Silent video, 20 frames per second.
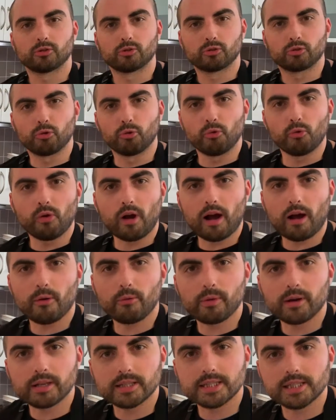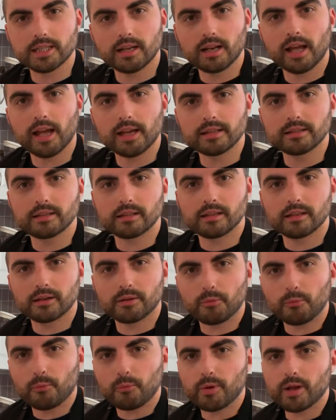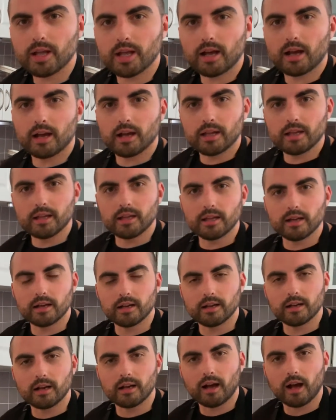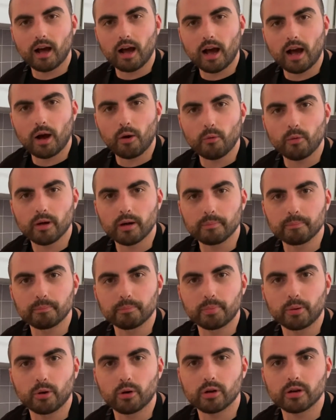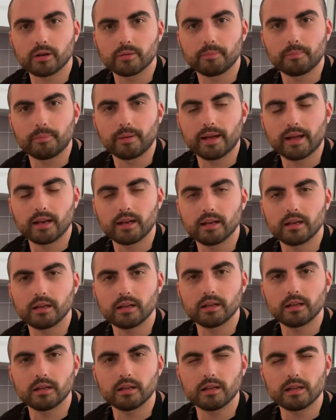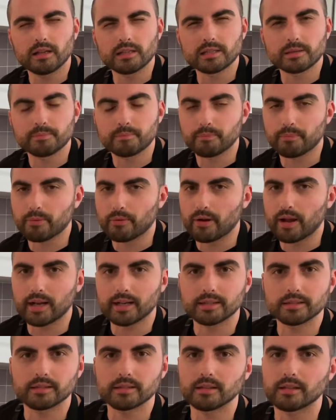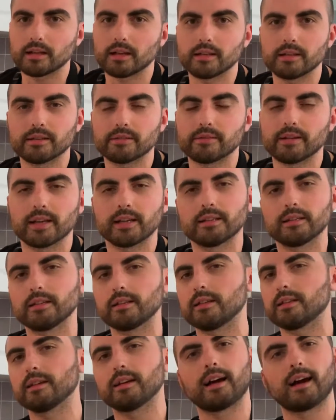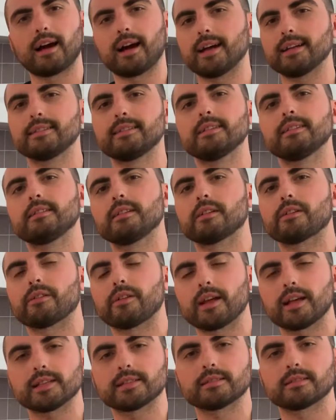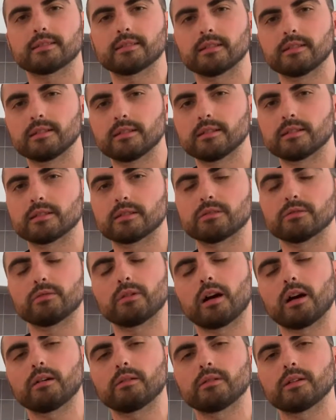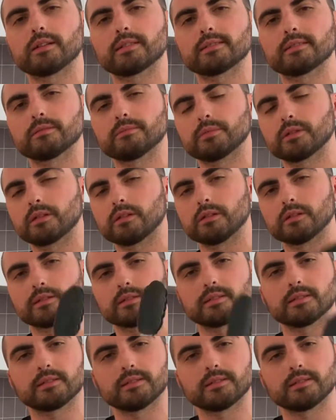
Two hours later, we are here. our pork belly is practically ready. I didn't rest in these 2 hours because